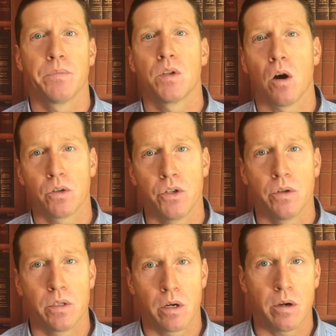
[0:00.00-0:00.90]
Talk to your
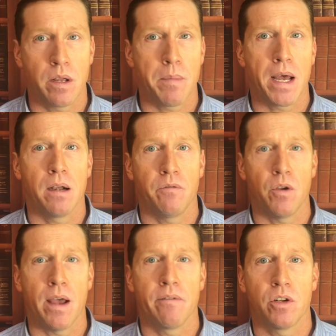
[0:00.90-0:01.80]
attorney about it if you
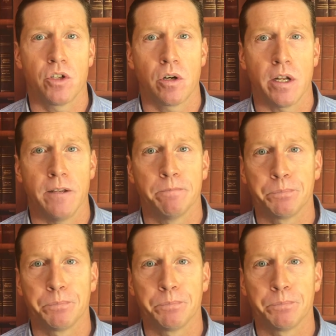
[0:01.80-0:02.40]
have an attorney.